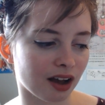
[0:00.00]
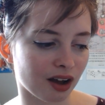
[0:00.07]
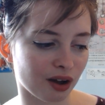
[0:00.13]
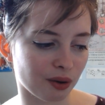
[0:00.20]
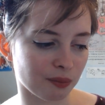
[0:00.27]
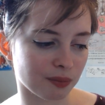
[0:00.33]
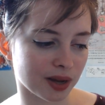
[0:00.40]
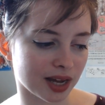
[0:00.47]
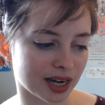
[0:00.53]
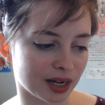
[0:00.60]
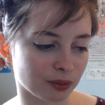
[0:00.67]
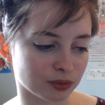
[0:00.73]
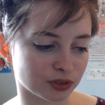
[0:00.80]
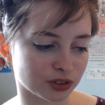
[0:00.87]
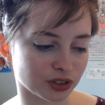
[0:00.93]

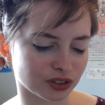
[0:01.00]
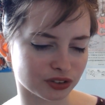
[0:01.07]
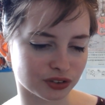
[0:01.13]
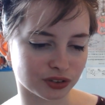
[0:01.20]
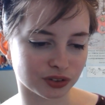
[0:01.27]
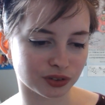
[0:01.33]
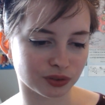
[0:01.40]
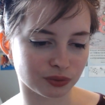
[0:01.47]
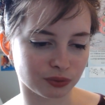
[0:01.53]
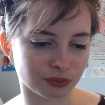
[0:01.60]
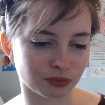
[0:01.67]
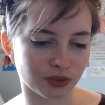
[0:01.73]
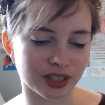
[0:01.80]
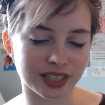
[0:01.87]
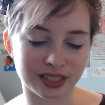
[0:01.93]
And it was just
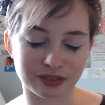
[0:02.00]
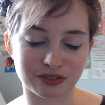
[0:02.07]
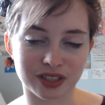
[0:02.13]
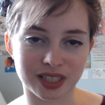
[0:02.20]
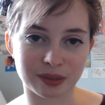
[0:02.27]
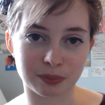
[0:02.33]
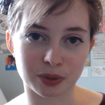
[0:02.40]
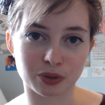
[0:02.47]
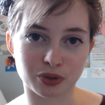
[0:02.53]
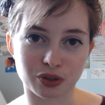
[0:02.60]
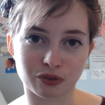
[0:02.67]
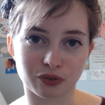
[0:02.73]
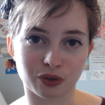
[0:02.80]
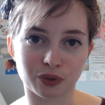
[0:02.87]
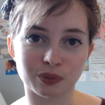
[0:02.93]
really, really
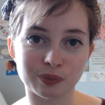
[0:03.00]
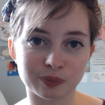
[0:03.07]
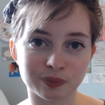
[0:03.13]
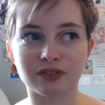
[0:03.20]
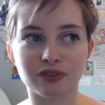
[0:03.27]
beautiful.